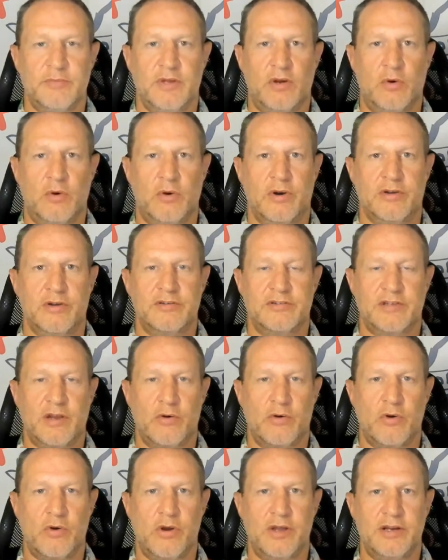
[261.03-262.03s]
or
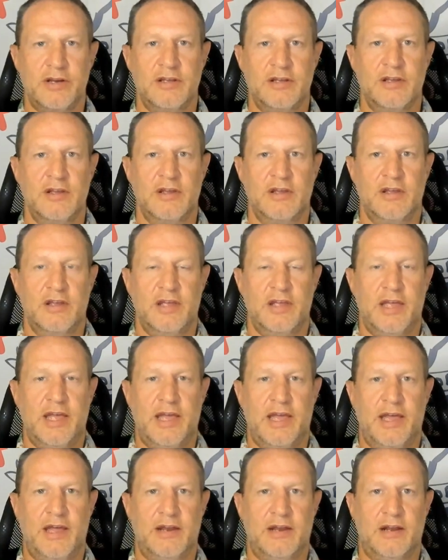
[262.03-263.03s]
steroid,
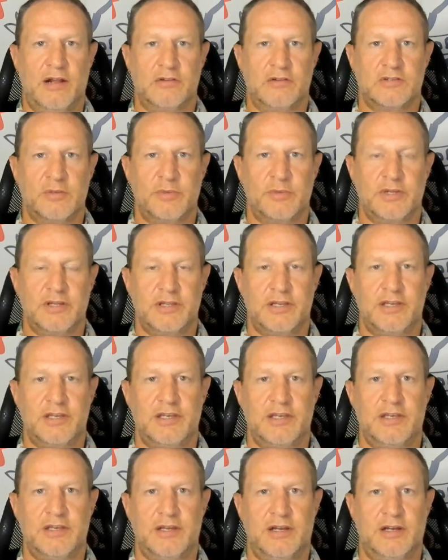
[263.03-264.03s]
and
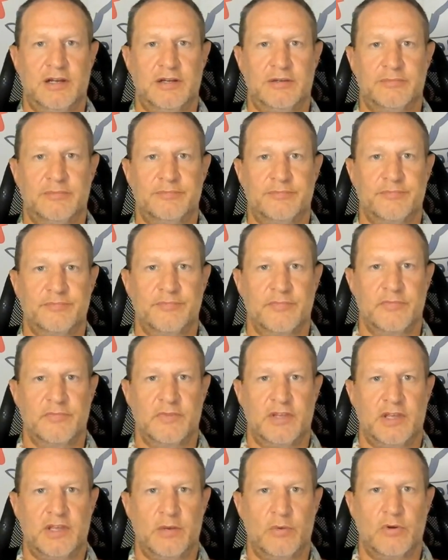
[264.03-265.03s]
ultimately
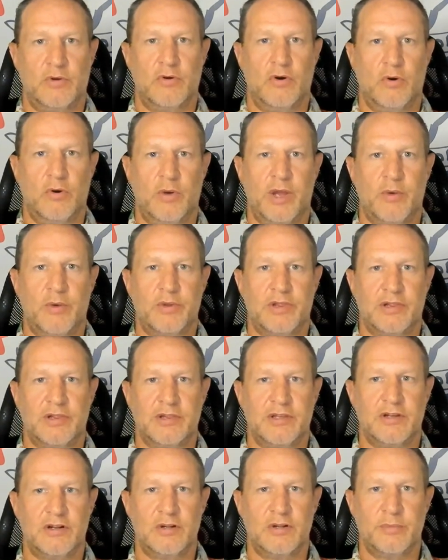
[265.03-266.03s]
it will go away with a
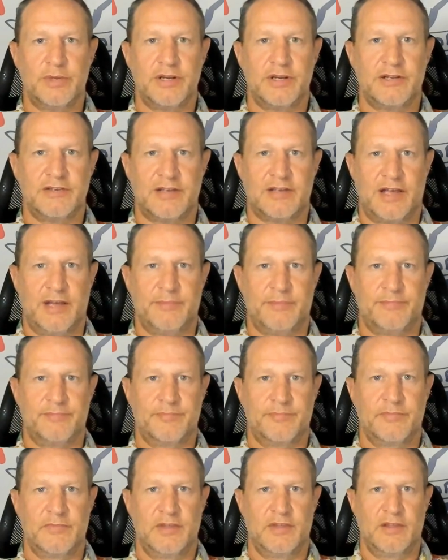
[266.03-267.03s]
little bit of time.
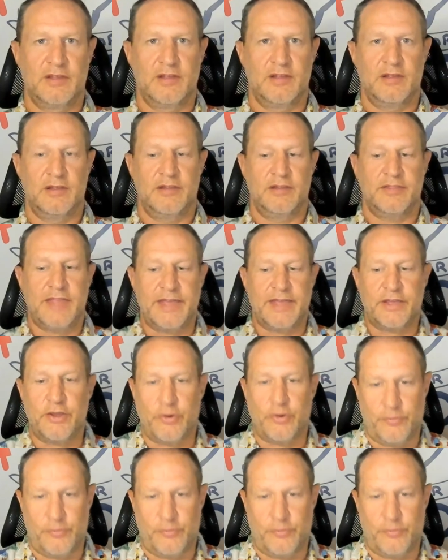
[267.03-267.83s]
Thank you.